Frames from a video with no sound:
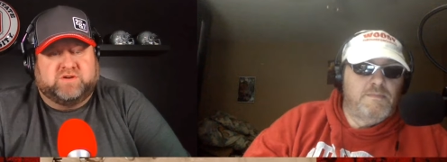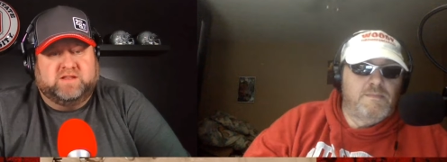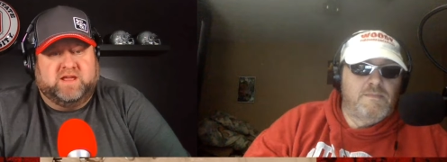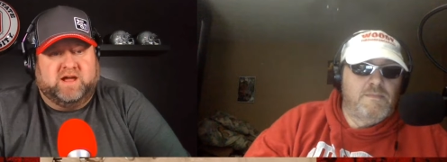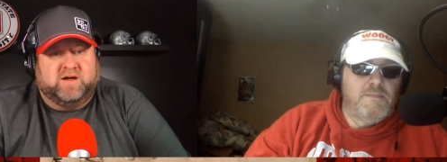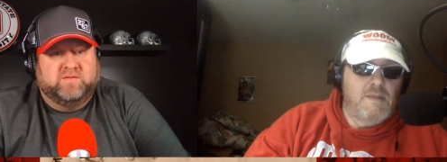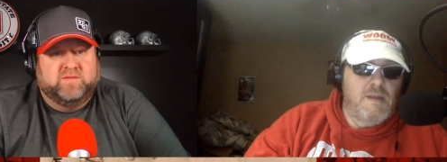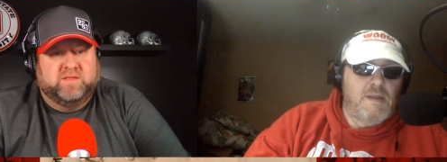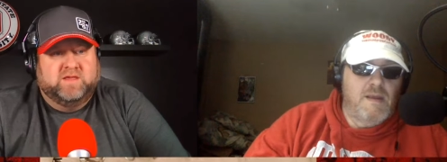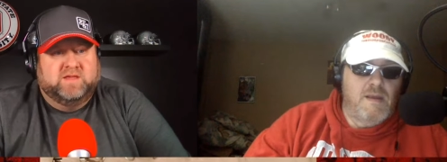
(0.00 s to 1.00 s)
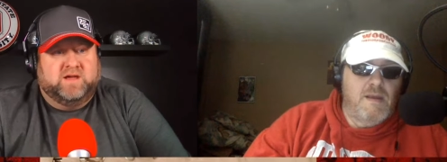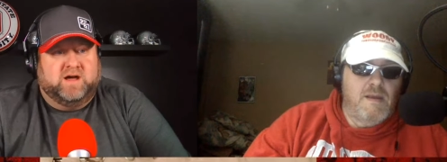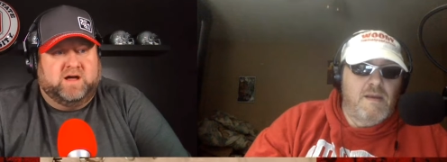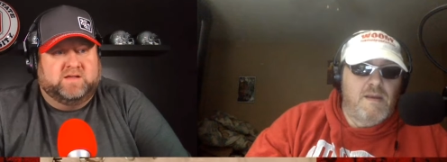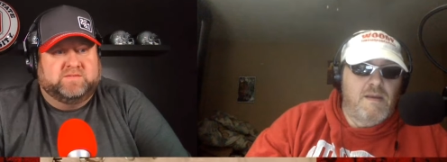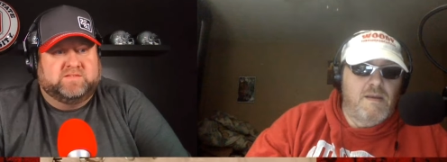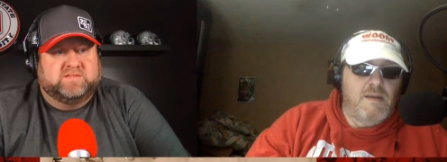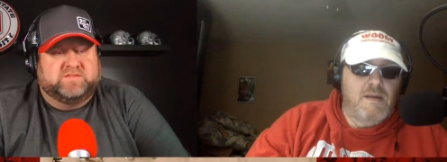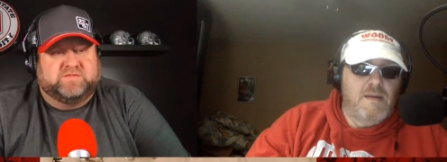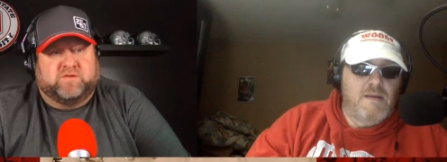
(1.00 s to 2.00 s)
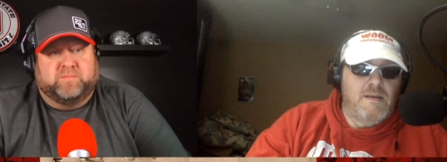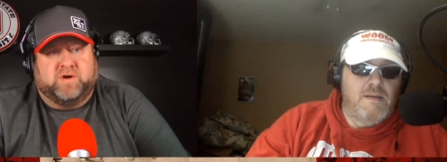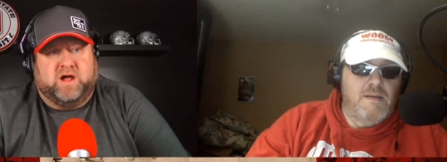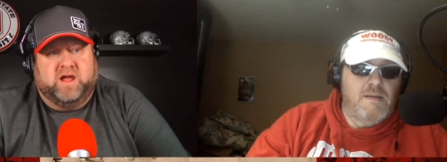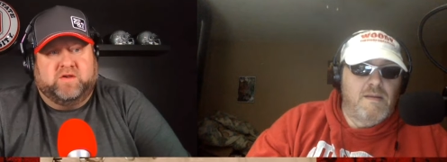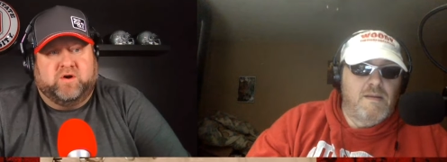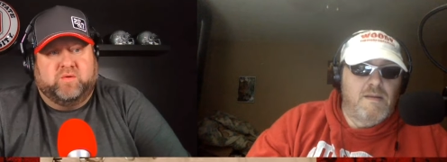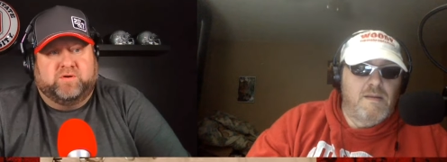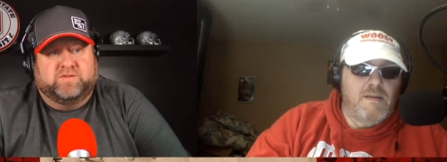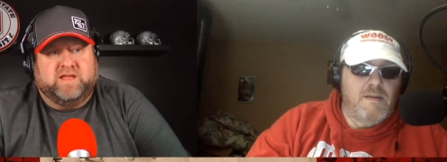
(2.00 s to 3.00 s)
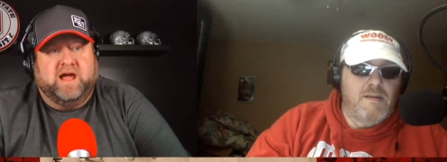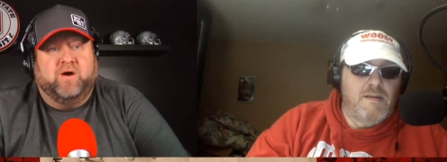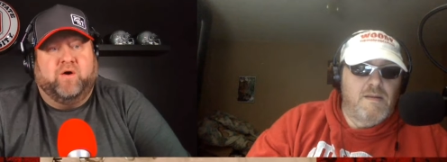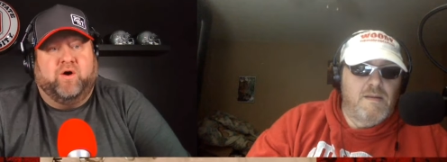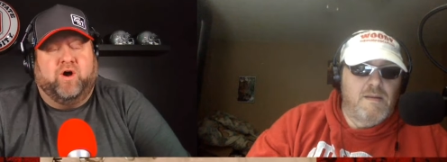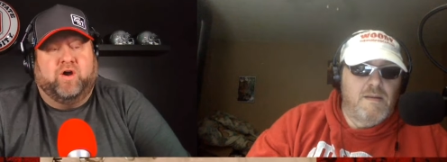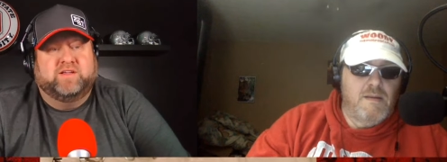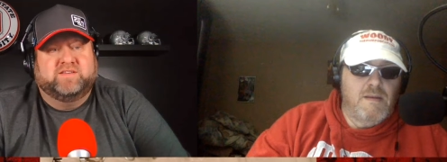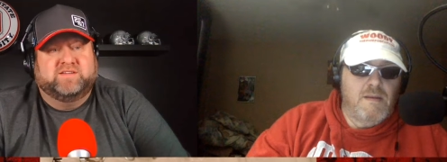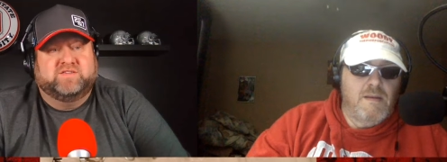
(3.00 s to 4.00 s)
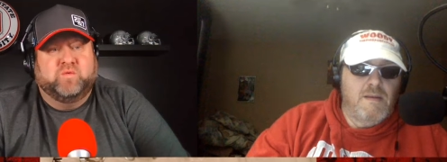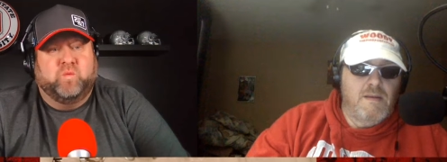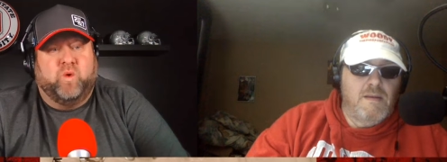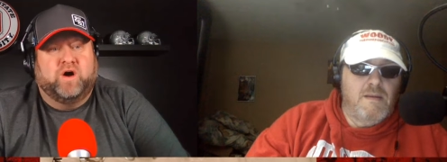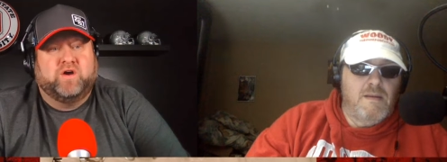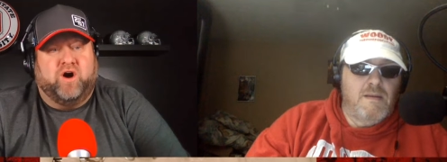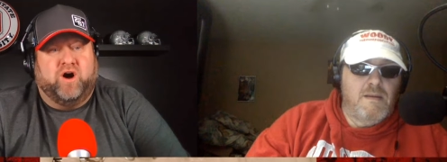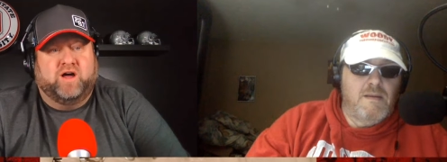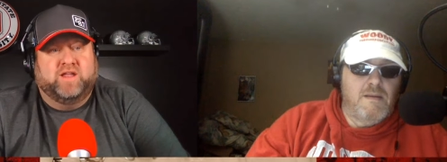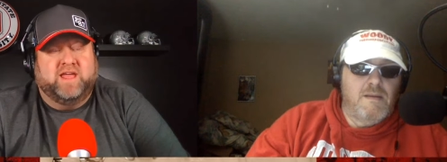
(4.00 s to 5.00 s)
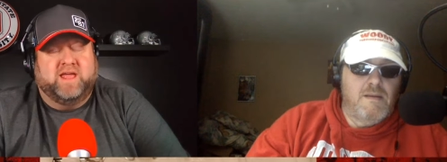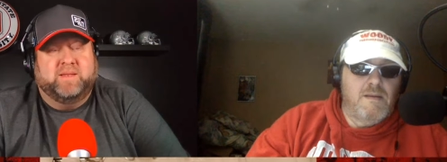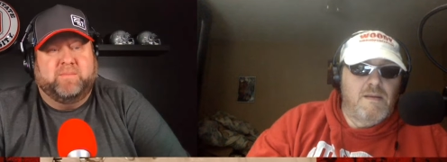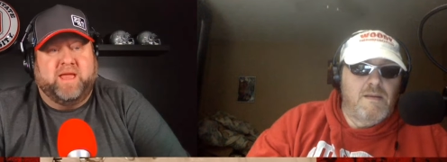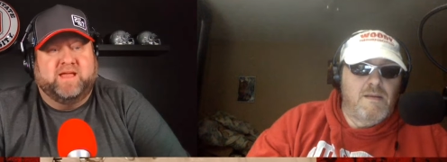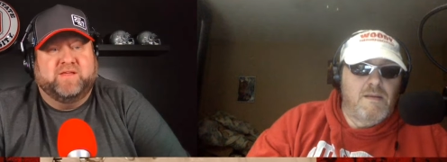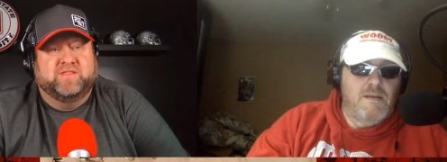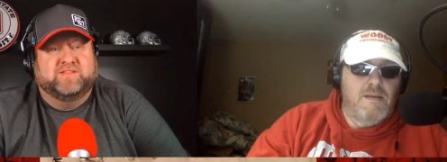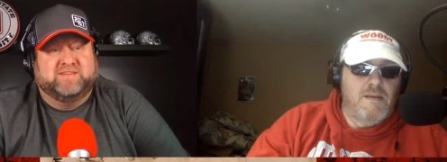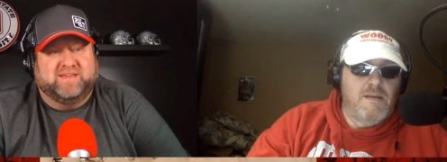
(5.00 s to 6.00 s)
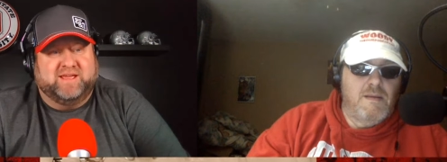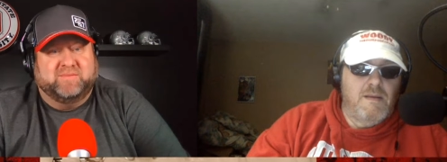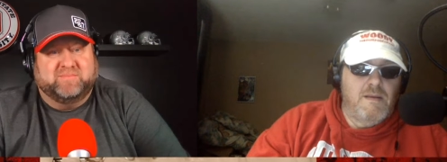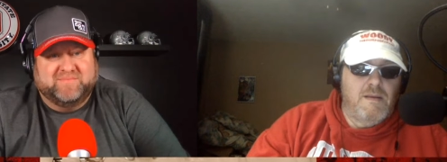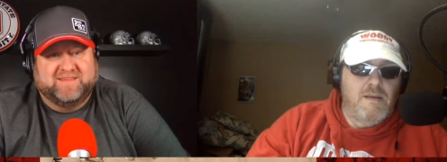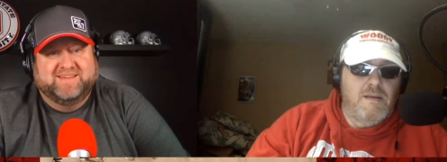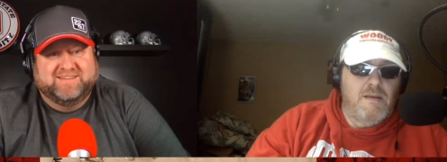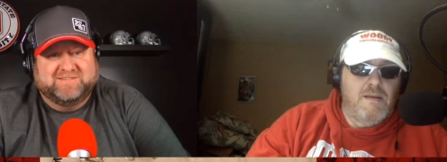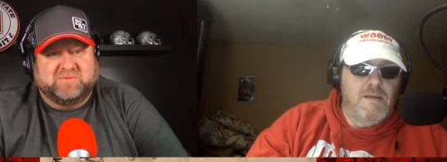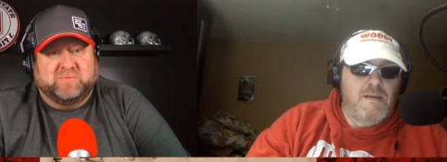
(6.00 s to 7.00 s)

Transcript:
Speaker 1: right now. This is from Brian Oberst. How hard is it to walk on and make the team? So